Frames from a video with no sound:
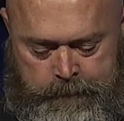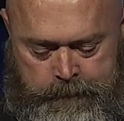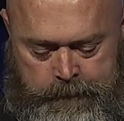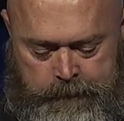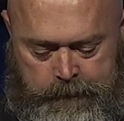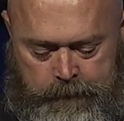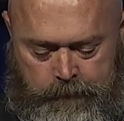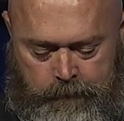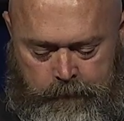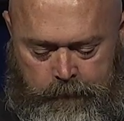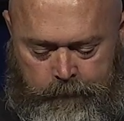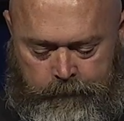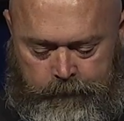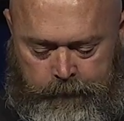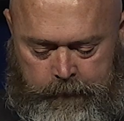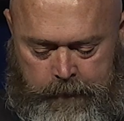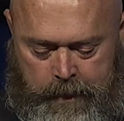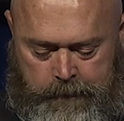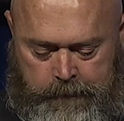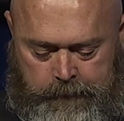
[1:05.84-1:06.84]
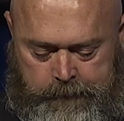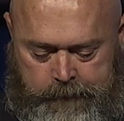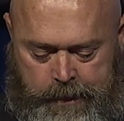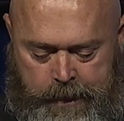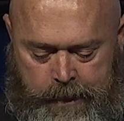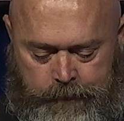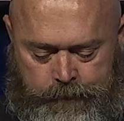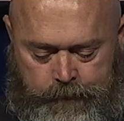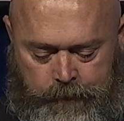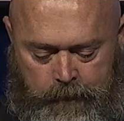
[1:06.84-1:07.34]
In order for you to
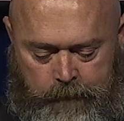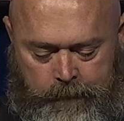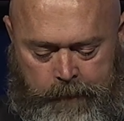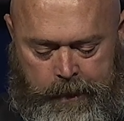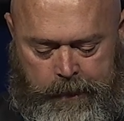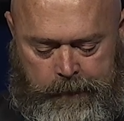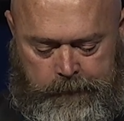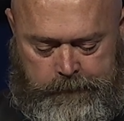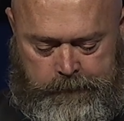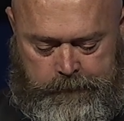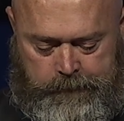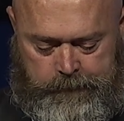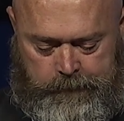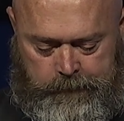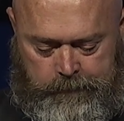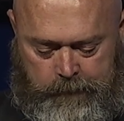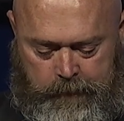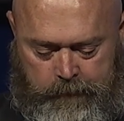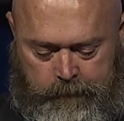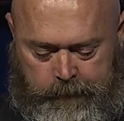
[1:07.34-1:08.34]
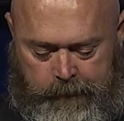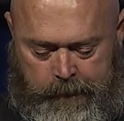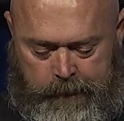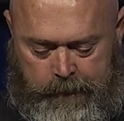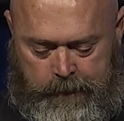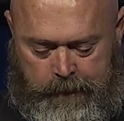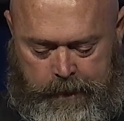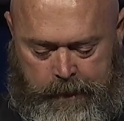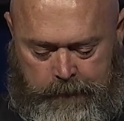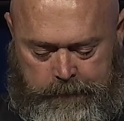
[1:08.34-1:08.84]
understand Shalom House and where we
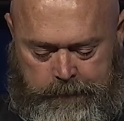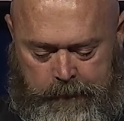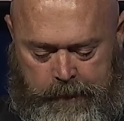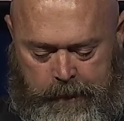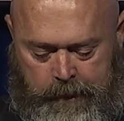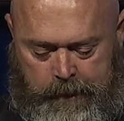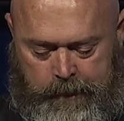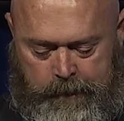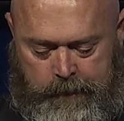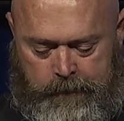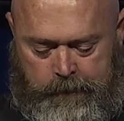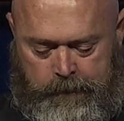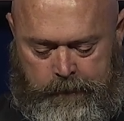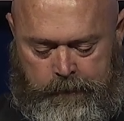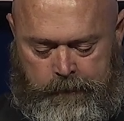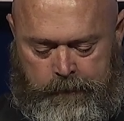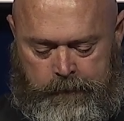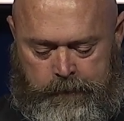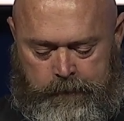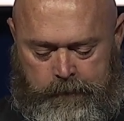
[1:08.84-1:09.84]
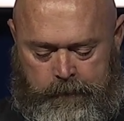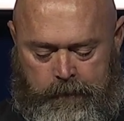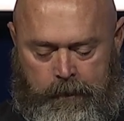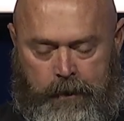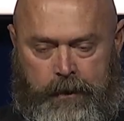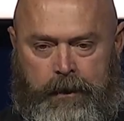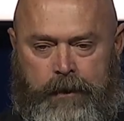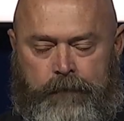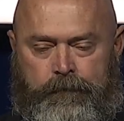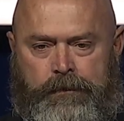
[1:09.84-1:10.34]
are today, I'd
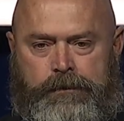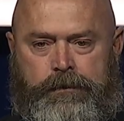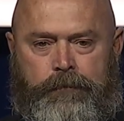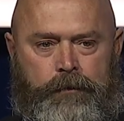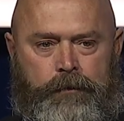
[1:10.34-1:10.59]
like to give you some